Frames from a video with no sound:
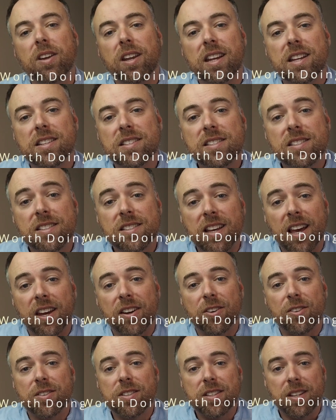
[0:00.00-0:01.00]

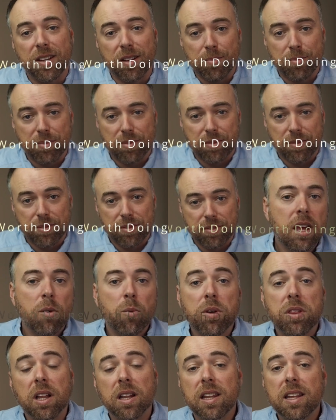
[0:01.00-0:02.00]
insider tip.
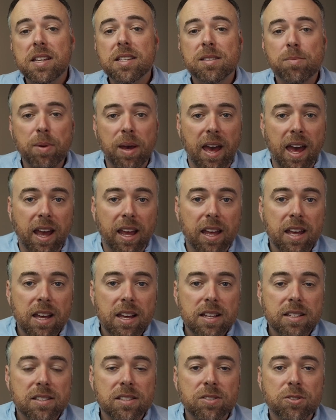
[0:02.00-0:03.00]
With a leaseback,
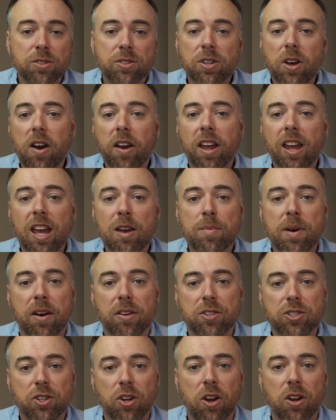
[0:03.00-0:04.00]
since you're talking
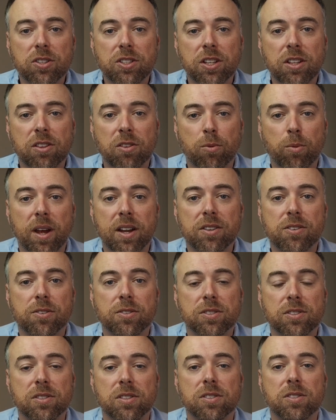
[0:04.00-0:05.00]
about charging the
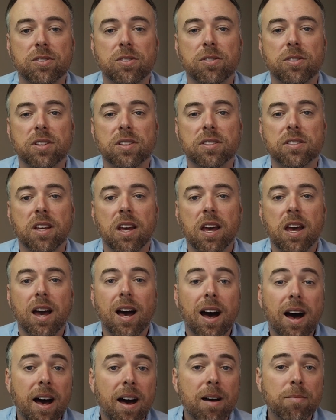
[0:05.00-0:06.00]
renters and the students
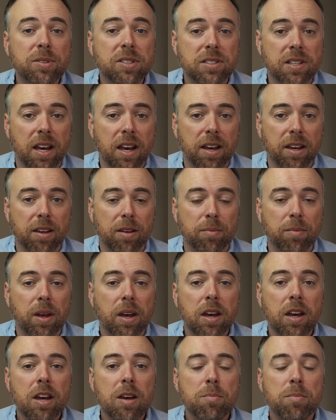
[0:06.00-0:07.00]
Hobbs time,
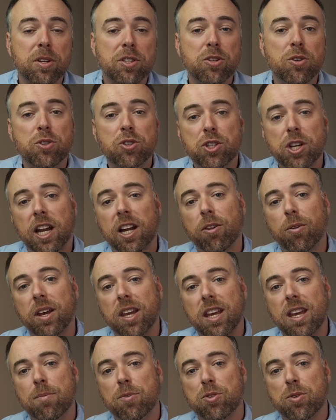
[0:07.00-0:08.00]
but you generally
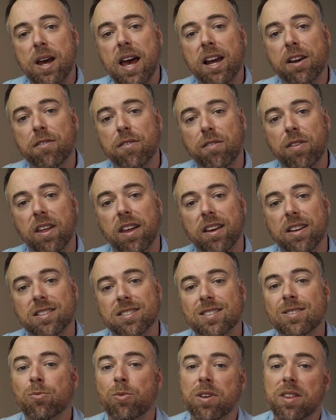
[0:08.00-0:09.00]
keep track of
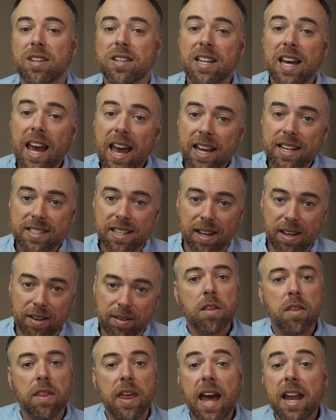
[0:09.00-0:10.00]
things with tack time,
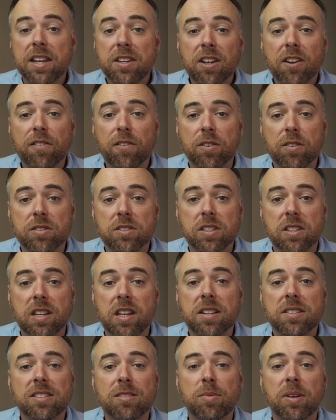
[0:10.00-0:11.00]
that difference
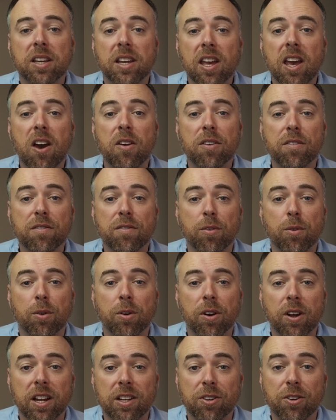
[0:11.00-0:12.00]
needs to be accounted
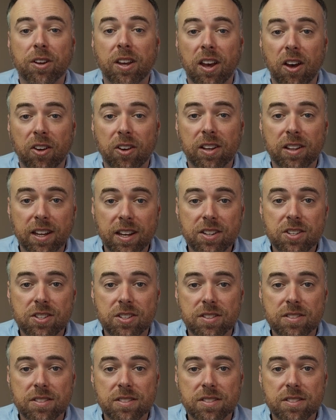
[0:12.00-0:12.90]
for in your calculations.